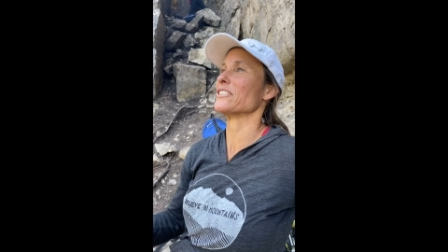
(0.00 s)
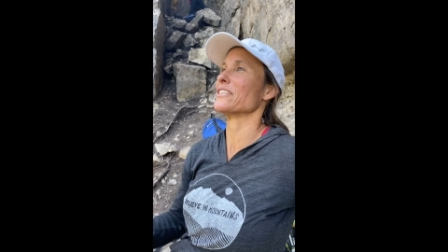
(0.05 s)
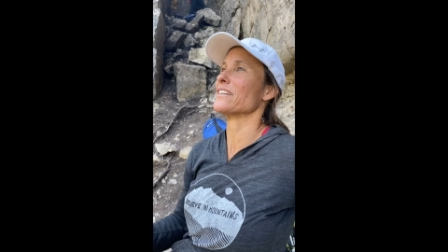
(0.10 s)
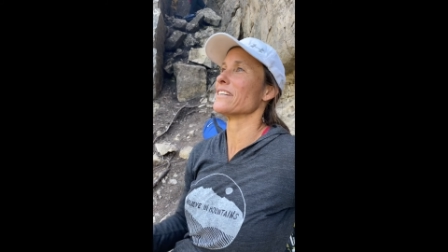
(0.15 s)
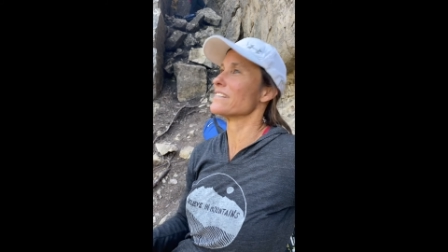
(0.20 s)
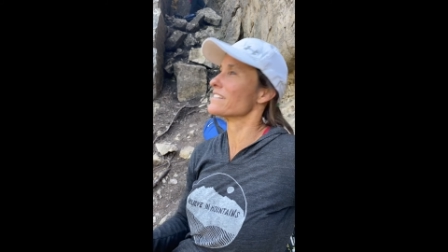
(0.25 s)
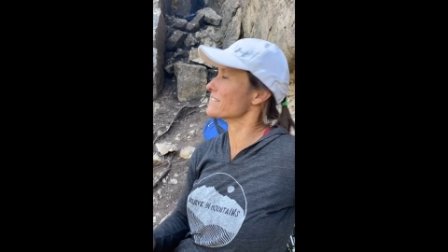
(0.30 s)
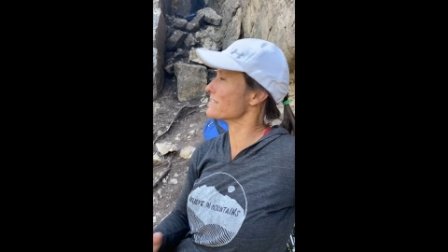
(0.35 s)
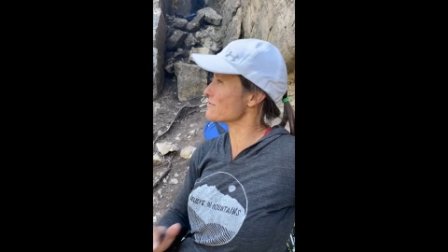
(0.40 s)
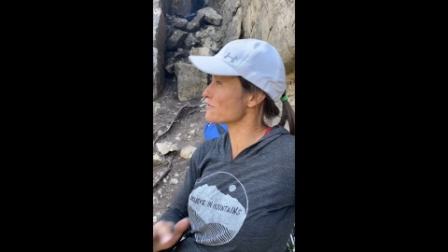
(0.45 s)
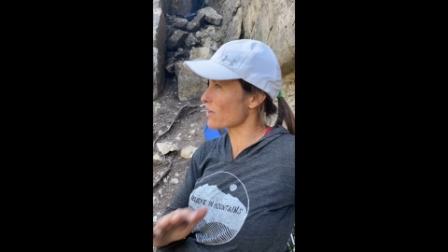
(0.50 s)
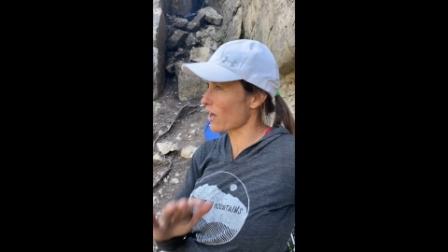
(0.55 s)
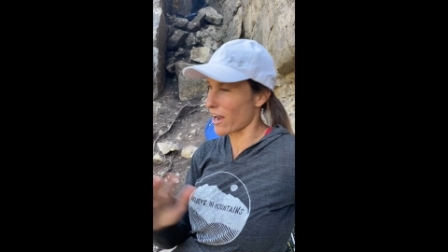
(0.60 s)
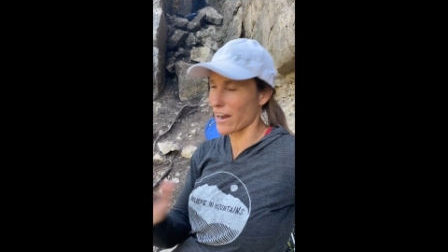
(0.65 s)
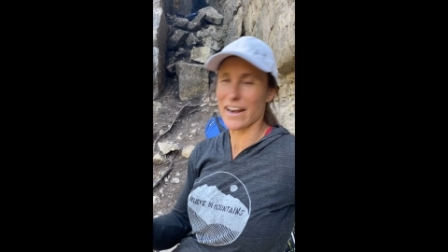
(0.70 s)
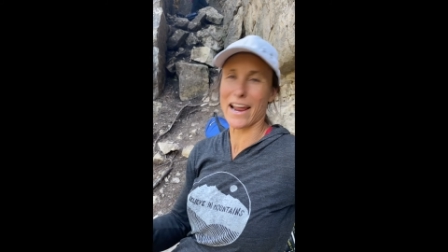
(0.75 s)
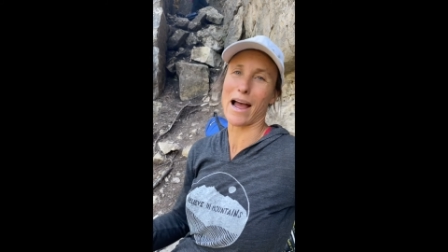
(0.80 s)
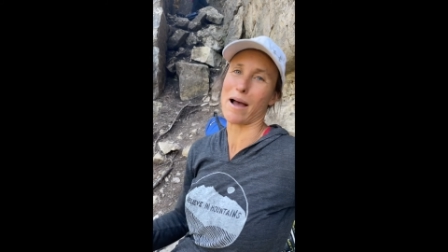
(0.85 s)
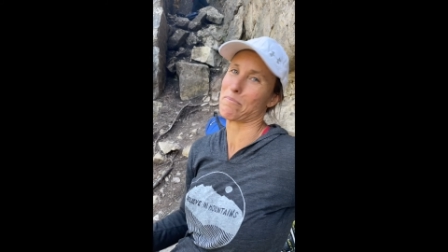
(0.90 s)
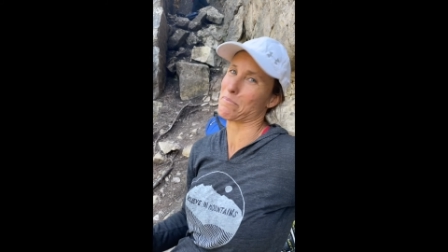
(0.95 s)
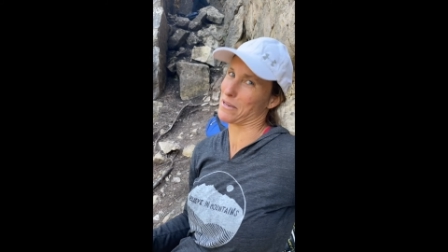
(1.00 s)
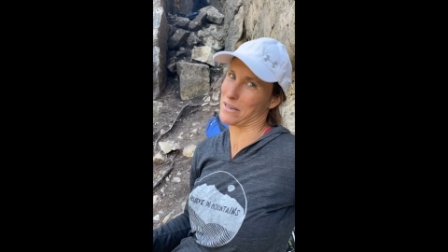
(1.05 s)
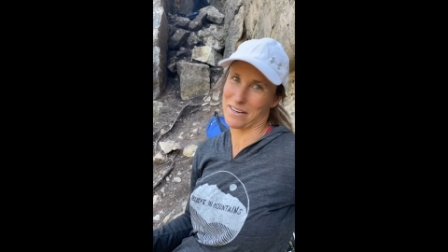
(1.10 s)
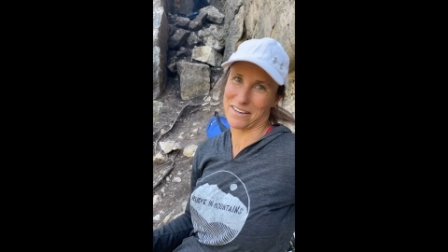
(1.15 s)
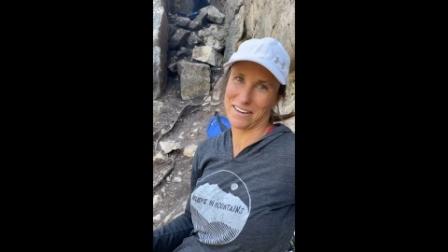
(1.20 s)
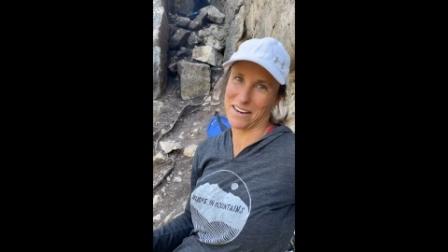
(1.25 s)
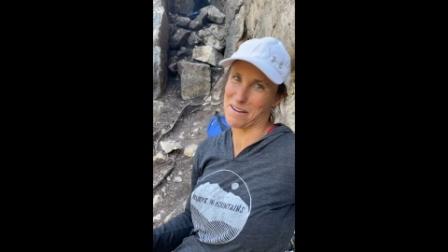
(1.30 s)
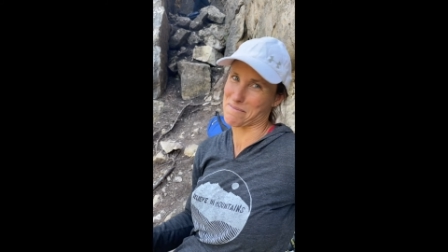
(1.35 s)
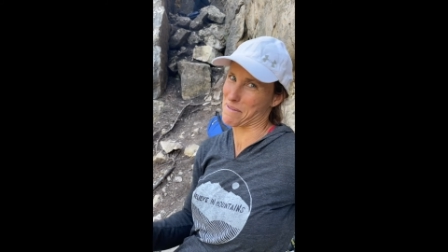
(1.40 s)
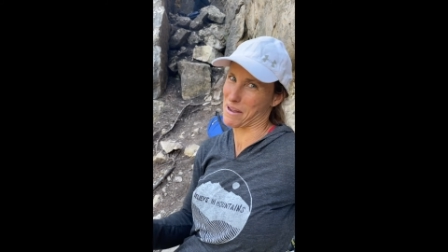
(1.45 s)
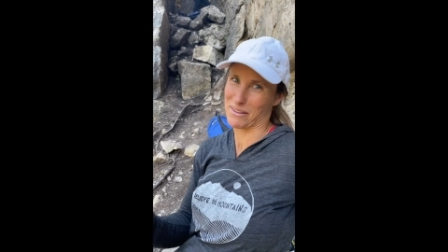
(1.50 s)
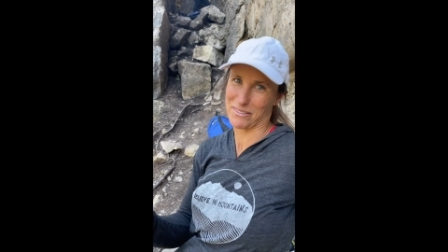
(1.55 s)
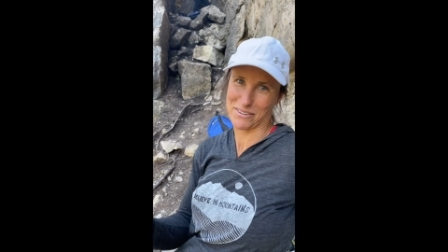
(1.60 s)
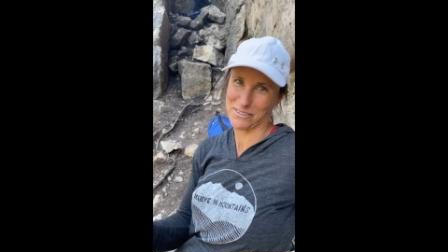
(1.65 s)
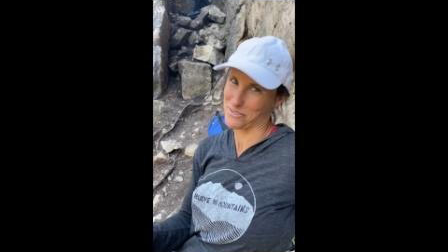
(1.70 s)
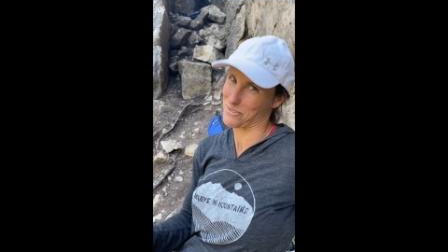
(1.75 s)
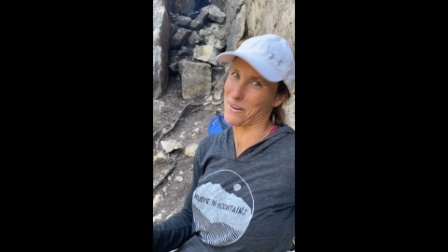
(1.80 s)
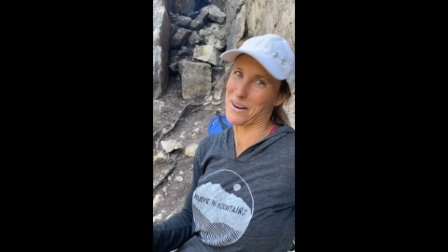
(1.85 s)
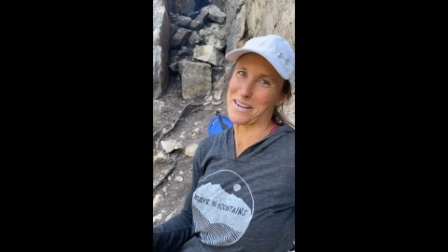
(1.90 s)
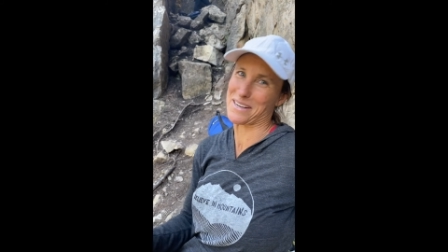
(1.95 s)
He's not happy about the
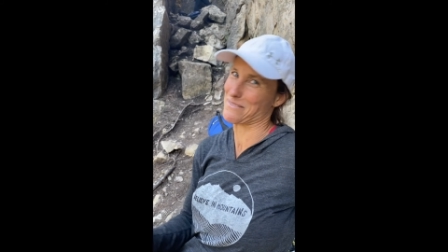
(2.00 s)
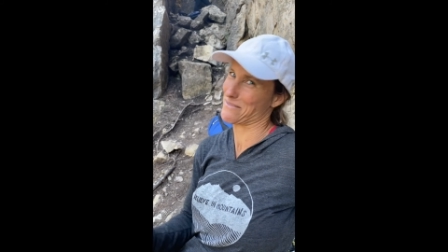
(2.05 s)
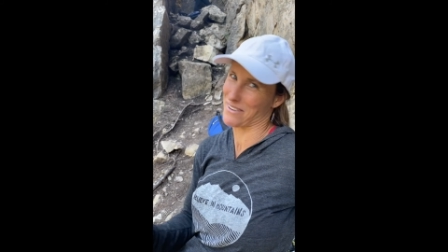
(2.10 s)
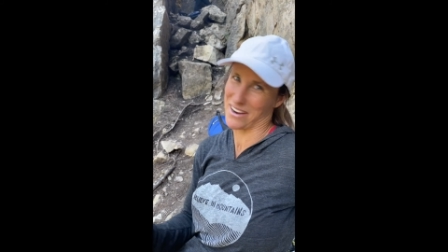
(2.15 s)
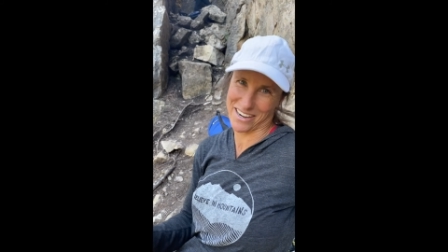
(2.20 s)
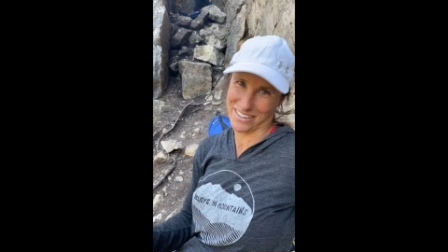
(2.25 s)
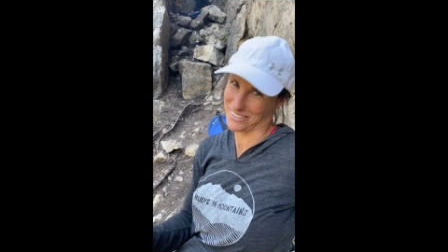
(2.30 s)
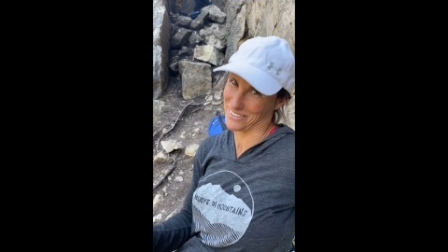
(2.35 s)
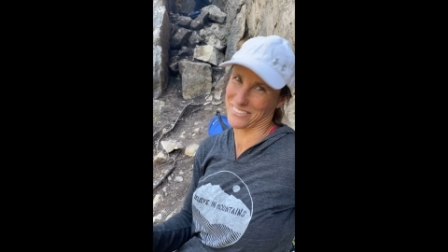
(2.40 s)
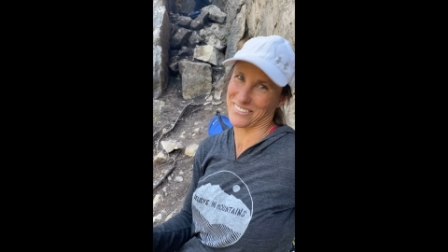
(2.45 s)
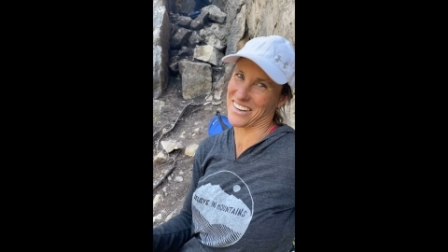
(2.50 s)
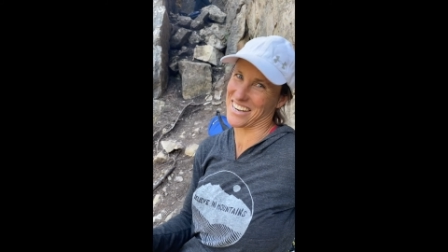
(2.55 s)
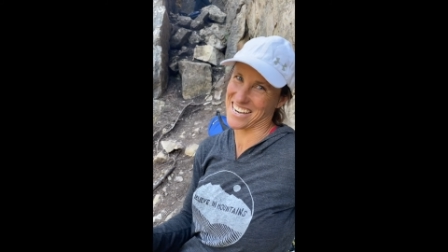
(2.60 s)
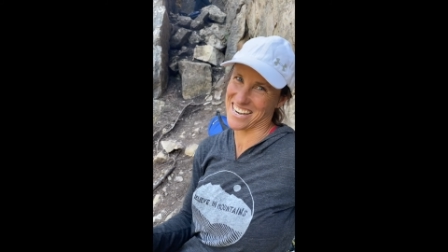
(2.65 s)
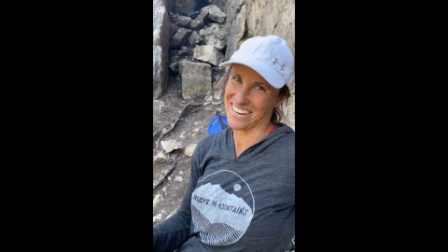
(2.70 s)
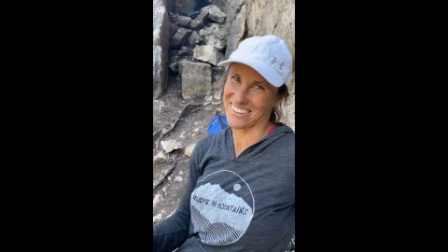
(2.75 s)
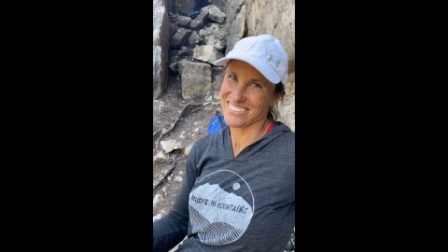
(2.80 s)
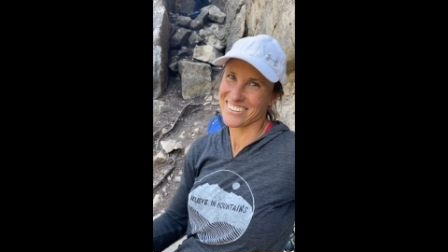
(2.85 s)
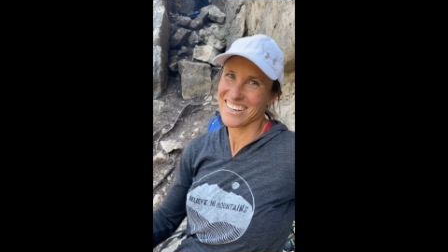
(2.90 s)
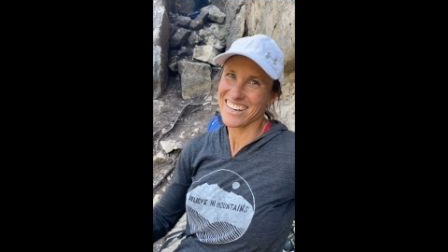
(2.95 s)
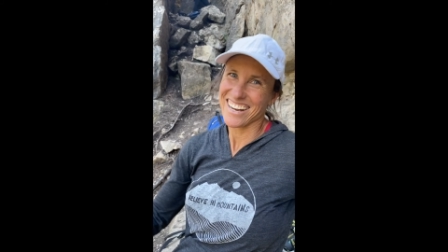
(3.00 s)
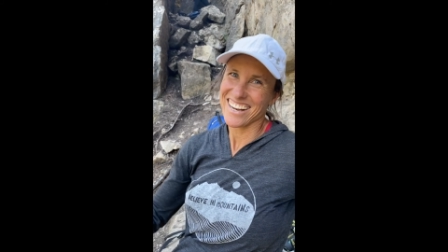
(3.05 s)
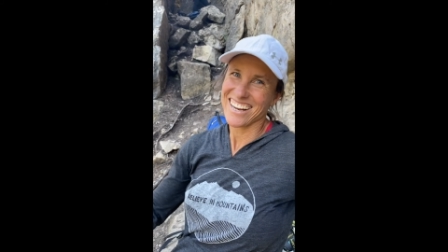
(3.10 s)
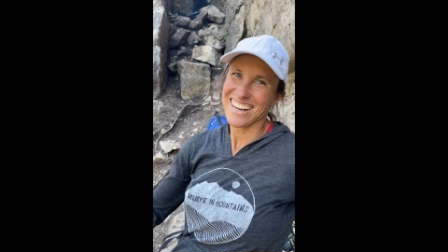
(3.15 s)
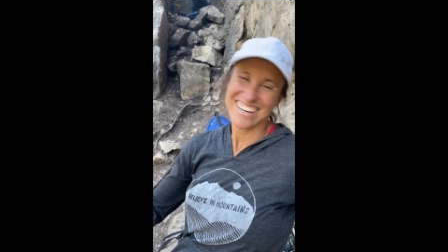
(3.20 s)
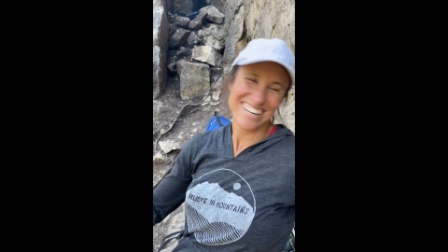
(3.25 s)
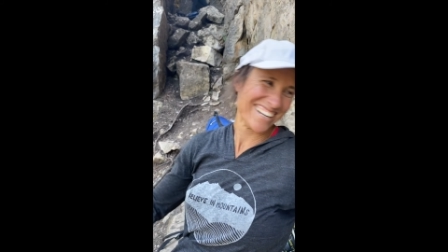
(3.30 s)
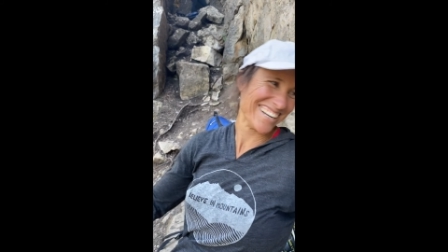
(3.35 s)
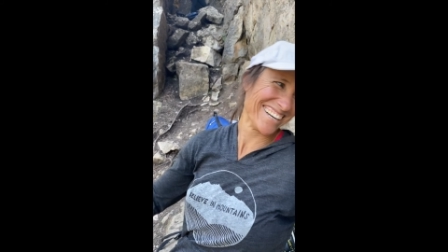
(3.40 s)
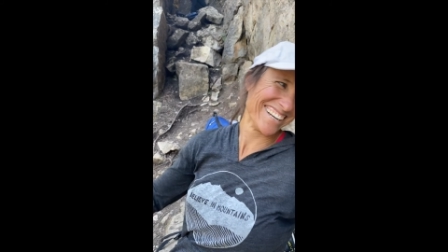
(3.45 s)
sweating factor right What are you now.